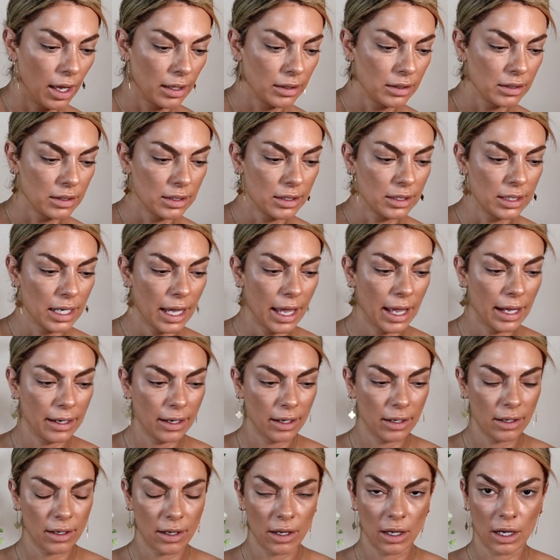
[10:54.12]
And
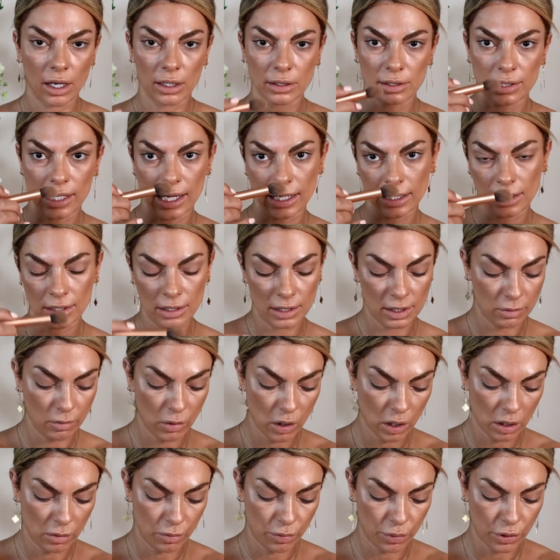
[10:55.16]
then I take a
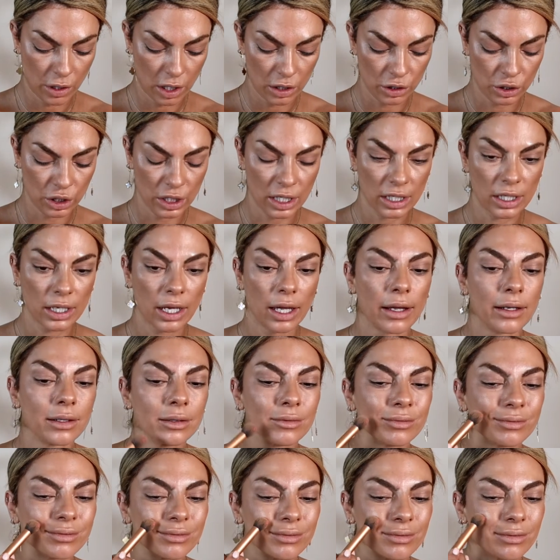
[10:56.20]
small brush
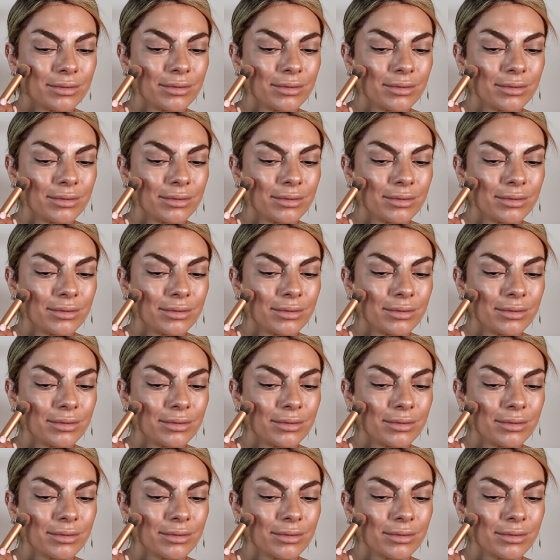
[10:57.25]
again.